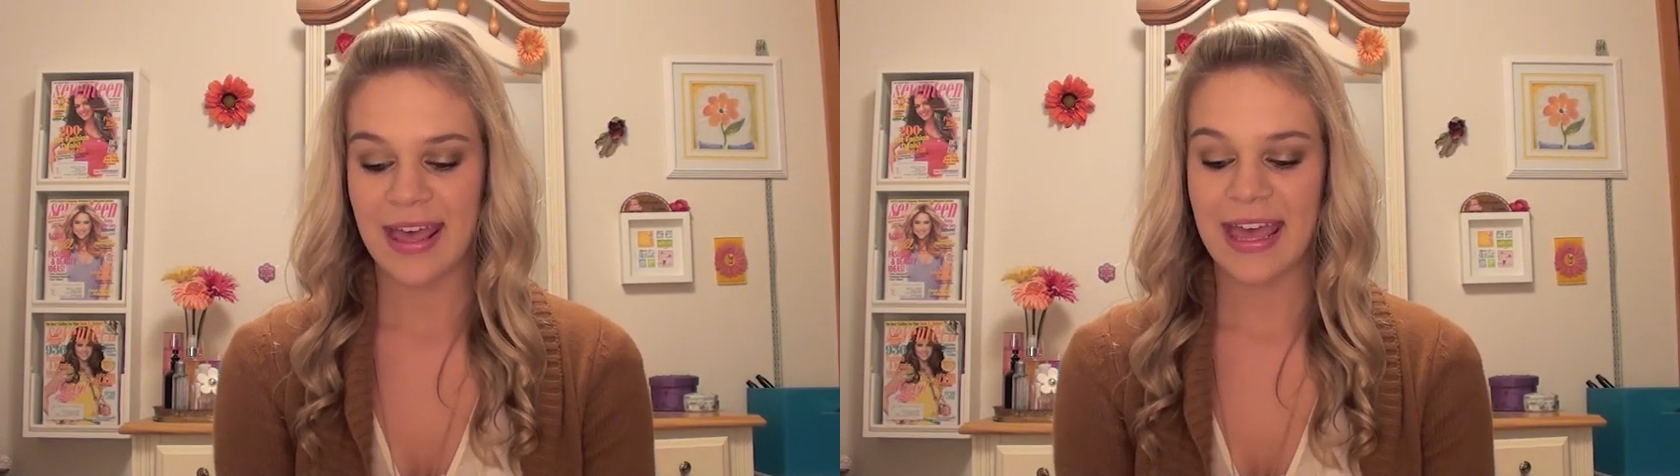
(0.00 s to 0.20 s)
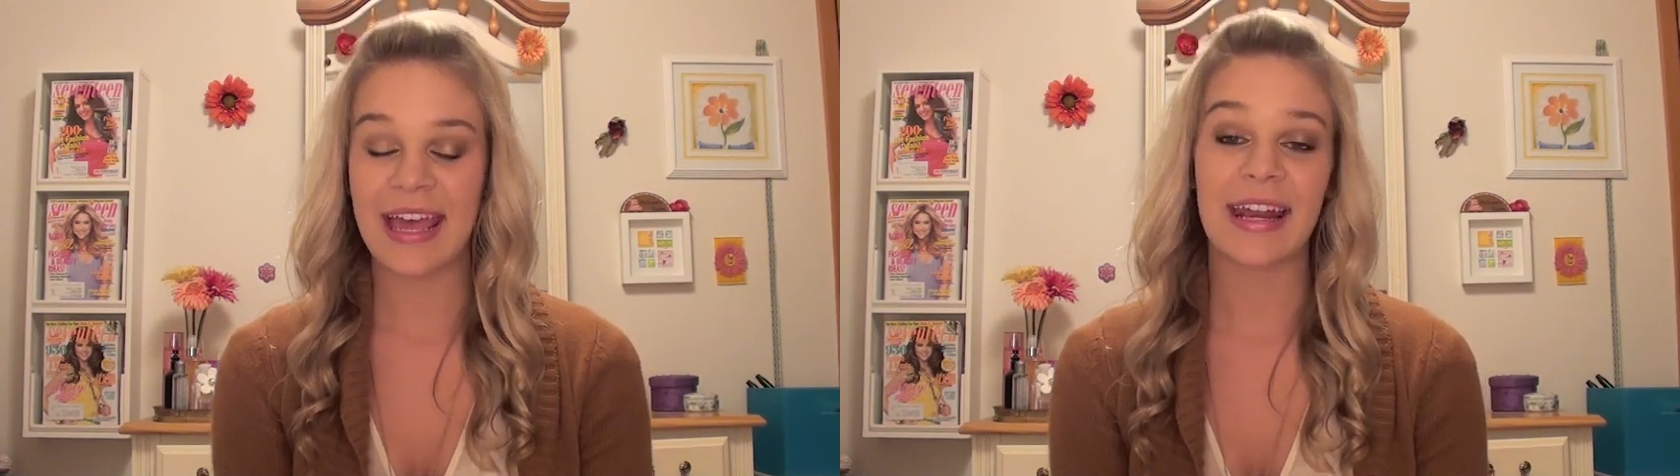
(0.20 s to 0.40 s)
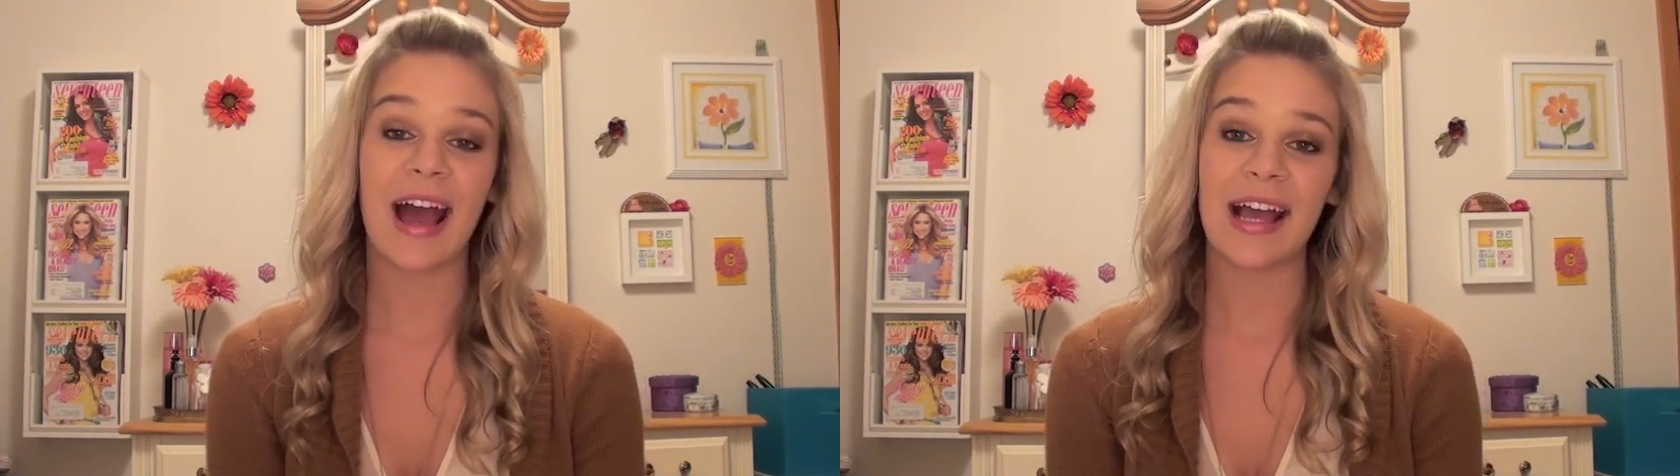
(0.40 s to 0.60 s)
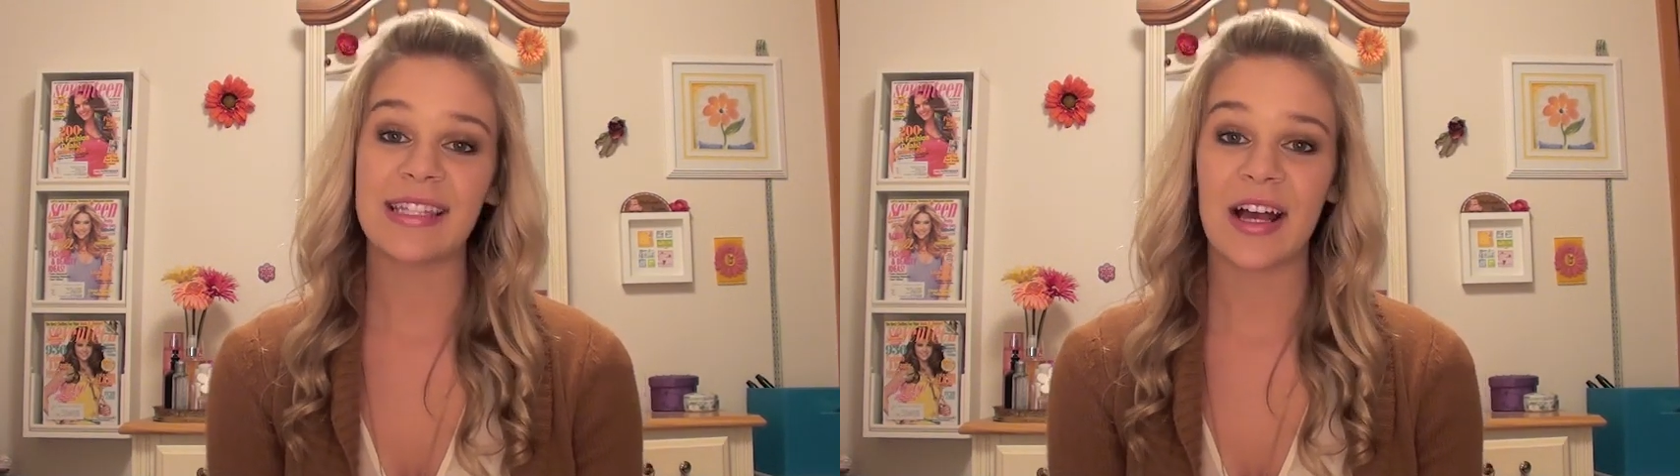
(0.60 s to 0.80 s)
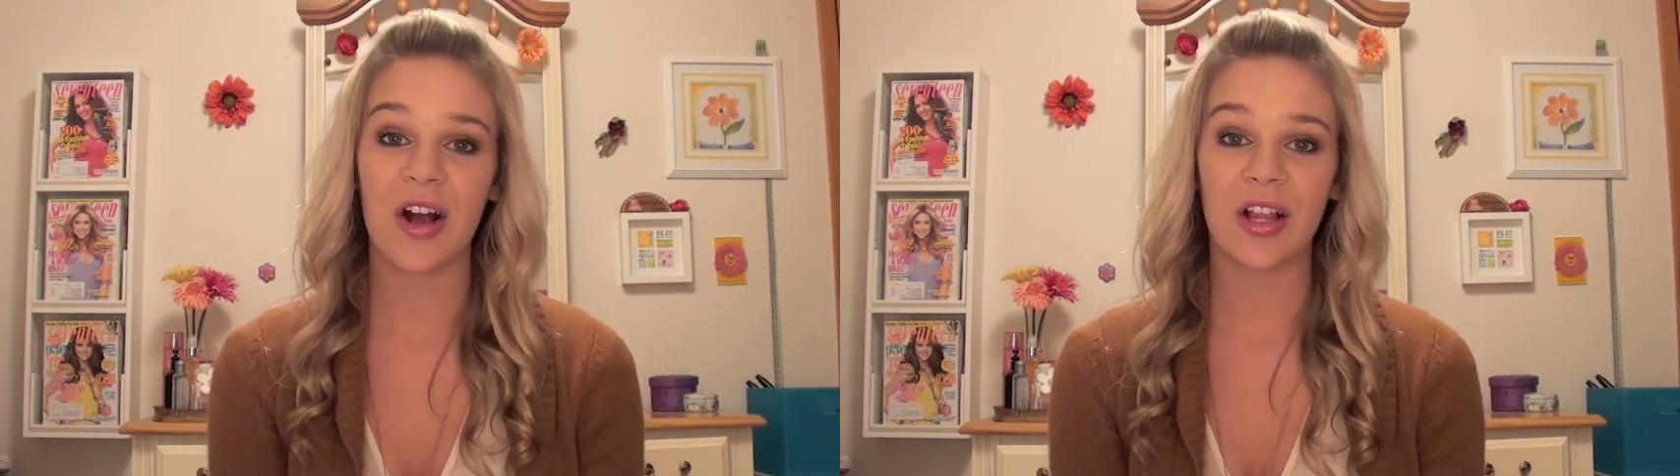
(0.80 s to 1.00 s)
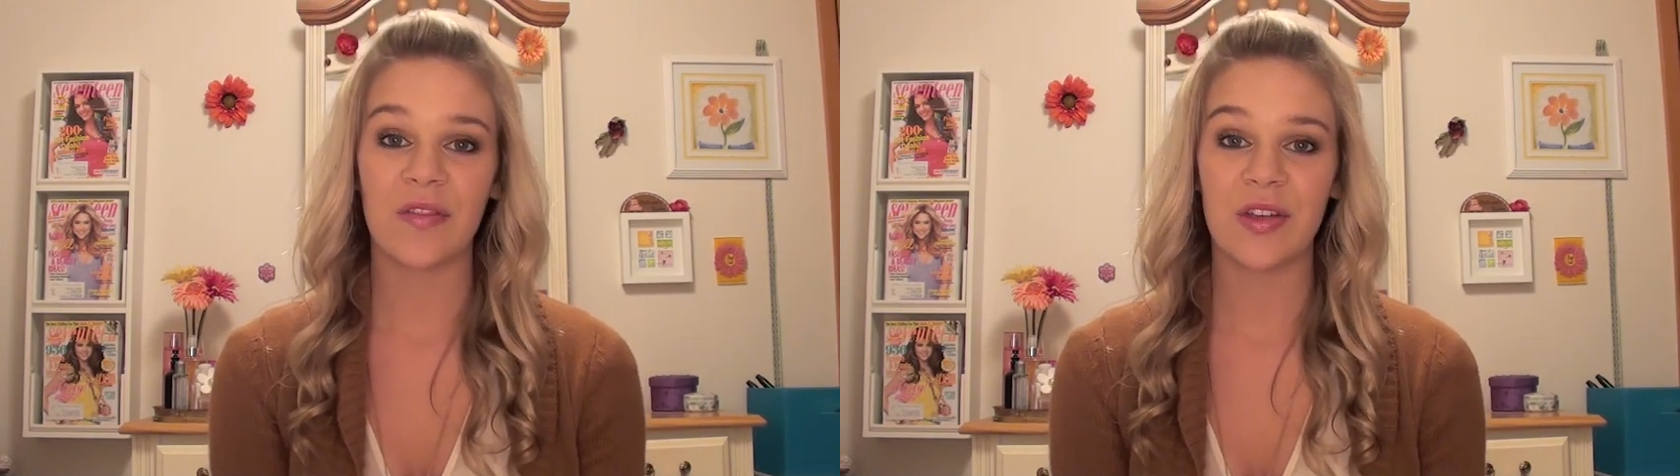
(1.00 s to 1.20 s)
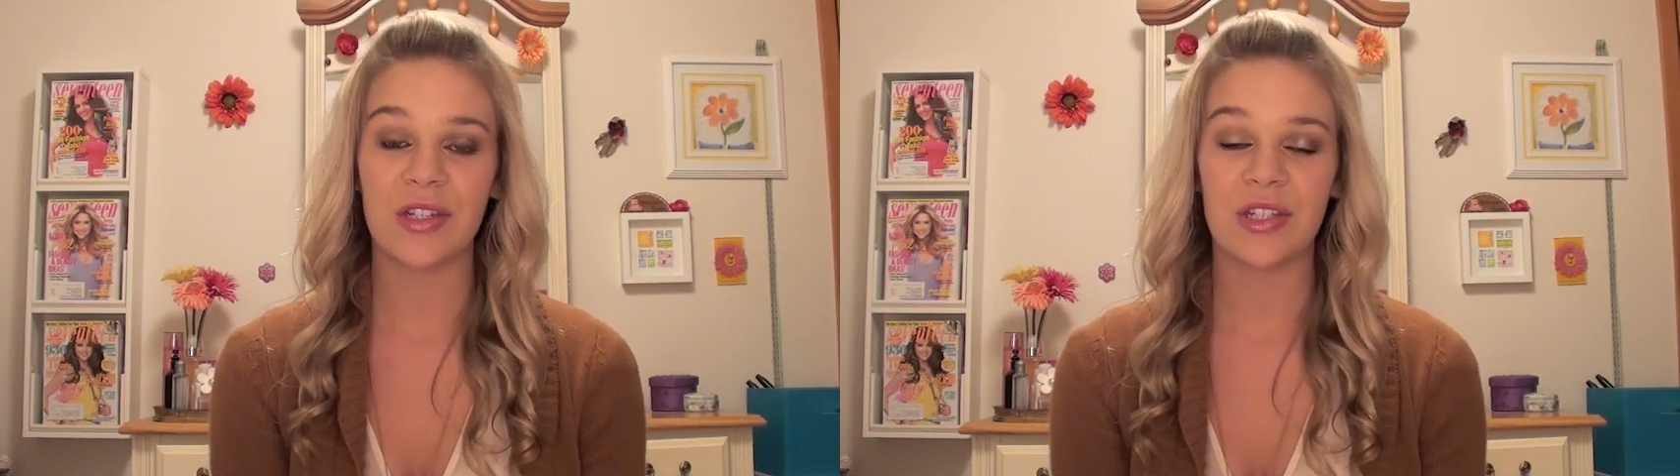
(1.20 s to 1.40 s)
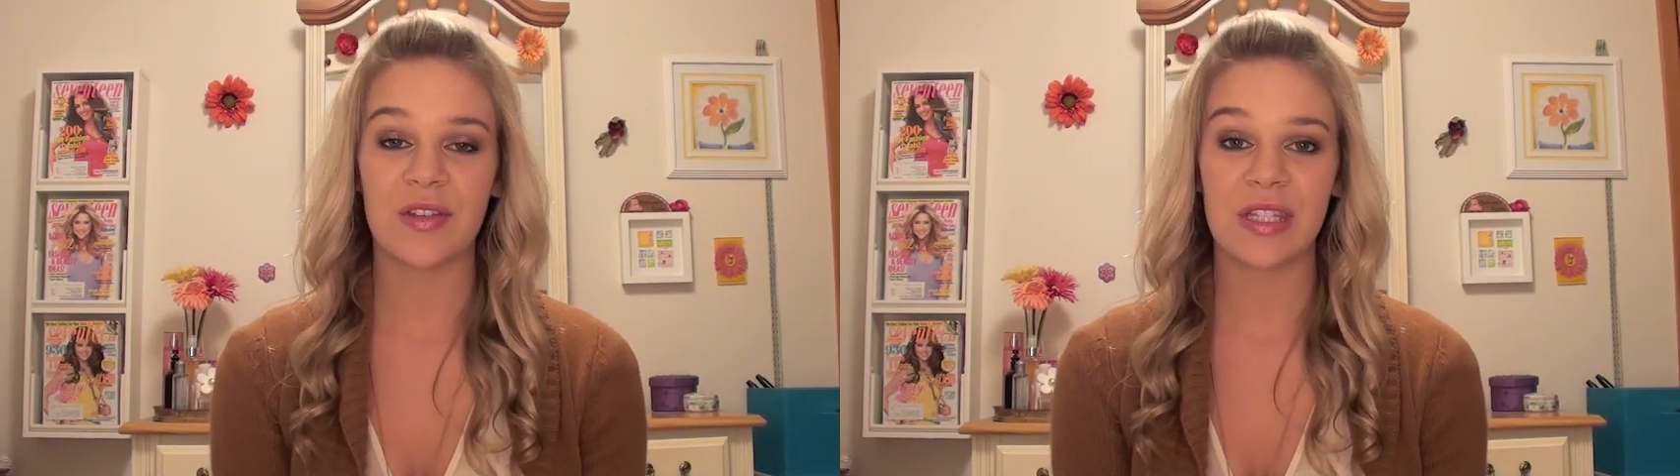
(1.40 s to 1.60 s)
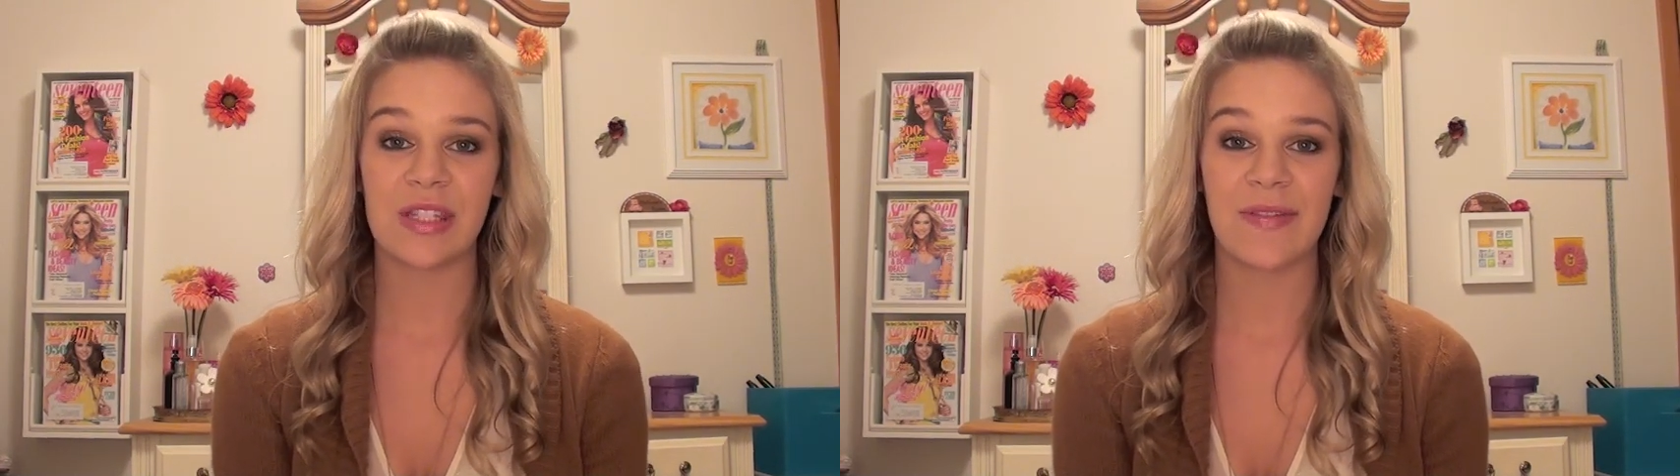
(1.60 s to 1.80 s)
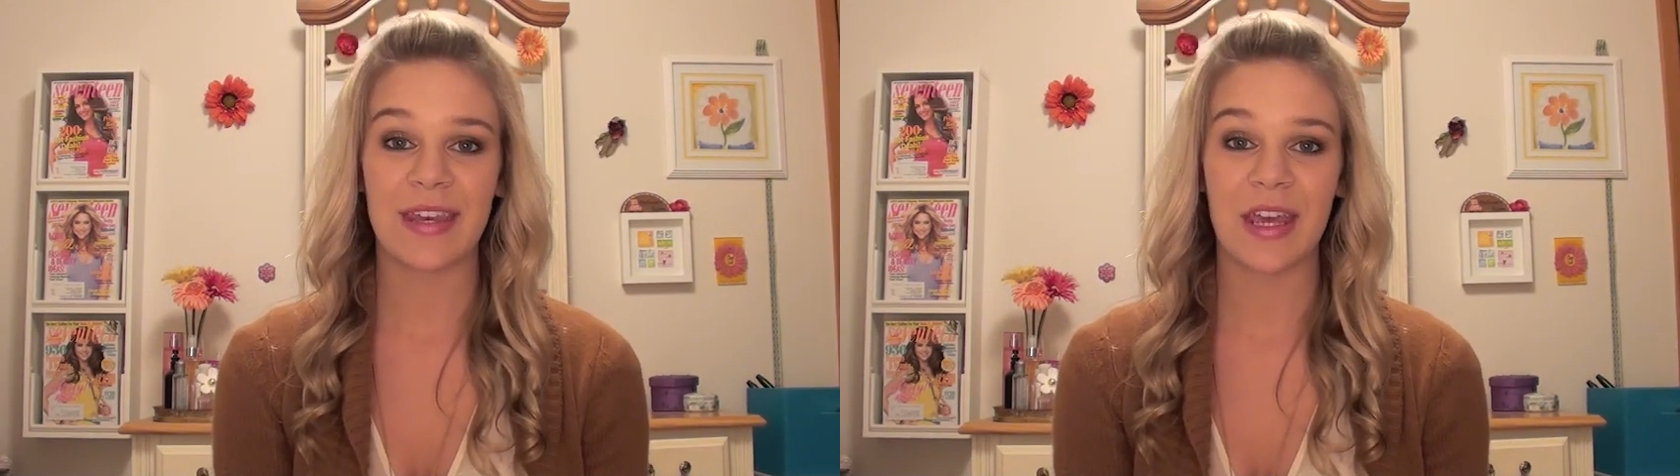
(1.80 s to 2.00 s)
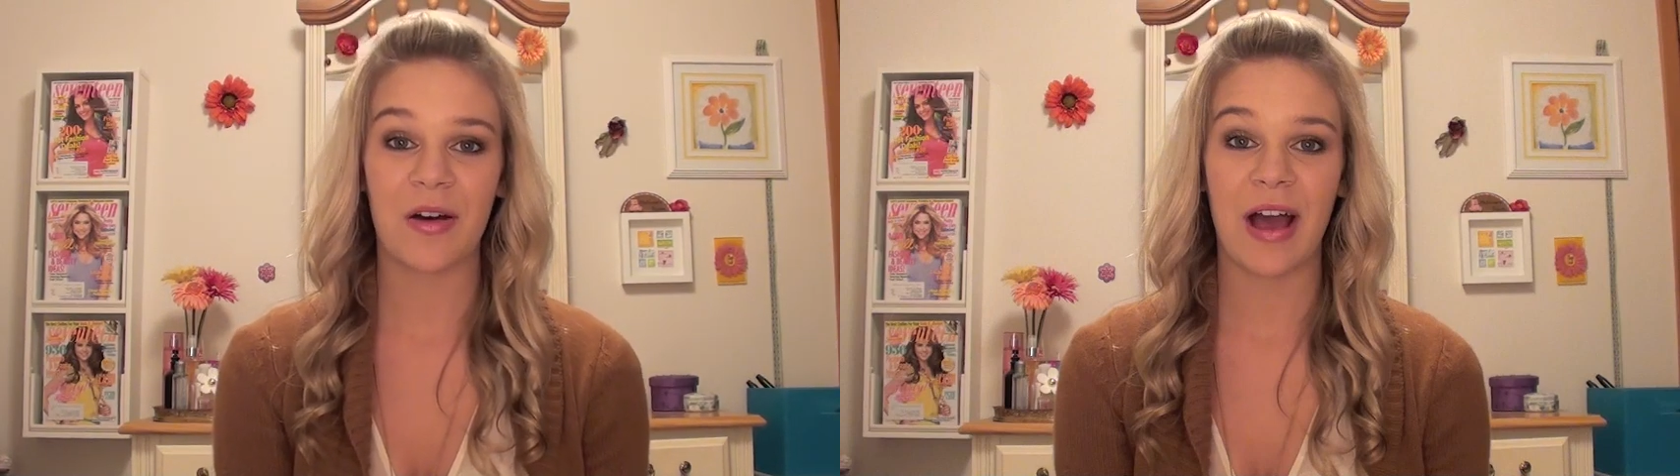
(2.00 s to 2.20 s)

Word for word: And I tag all of you to do this video.